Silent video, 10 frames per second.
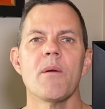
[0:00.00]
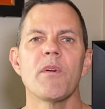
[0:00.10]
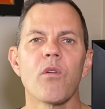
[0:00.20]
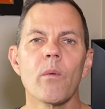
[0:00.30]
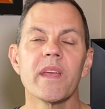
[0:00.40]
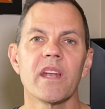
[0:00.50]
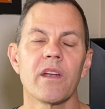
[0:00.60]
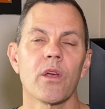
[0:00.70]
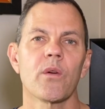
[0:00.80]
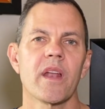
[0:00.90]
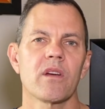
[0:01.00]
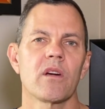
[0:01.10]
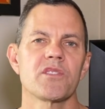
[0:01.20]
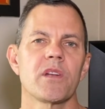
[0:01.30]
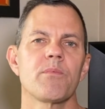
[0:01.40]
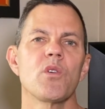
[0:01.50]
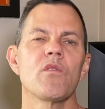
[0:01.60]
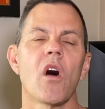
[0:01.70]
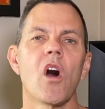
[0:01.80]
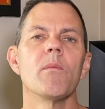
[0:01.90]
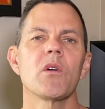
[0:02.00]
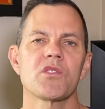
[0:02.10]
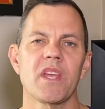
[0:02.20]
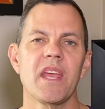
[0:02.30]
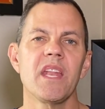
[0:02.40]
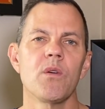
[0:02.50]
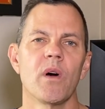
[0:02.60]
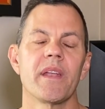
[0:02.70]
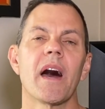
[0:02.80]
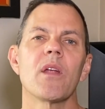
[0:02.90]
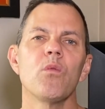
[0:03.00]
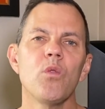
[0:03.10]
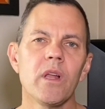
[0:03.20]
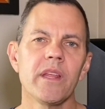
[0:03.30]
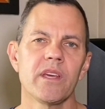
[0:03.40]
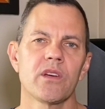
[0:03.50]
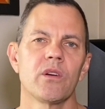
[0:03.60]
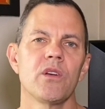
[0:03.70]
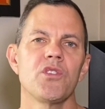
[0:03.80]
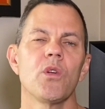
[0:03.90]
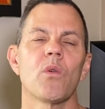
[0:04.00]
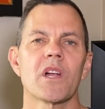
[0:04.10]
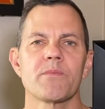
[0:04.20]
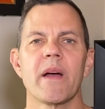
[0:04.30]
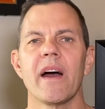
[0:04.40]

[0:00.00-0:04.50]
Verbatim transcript: Before we get into the credit cards that approve almost anyone, I really encourage you to watch my